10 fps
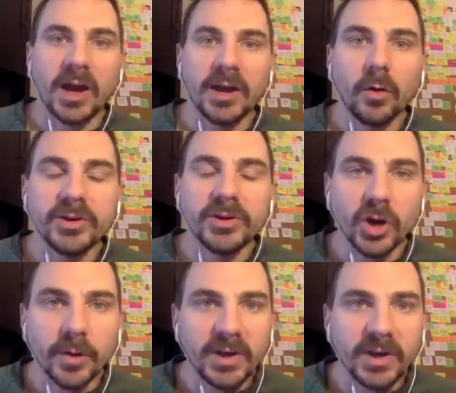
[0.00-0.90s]
I know in
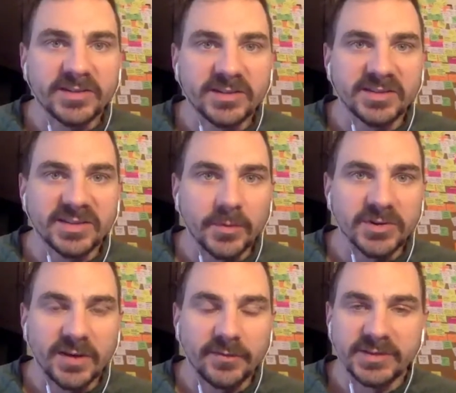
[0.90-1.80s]
Germany, it's December
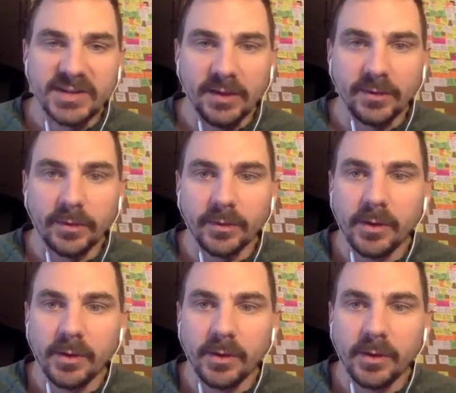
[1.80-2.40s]
17th,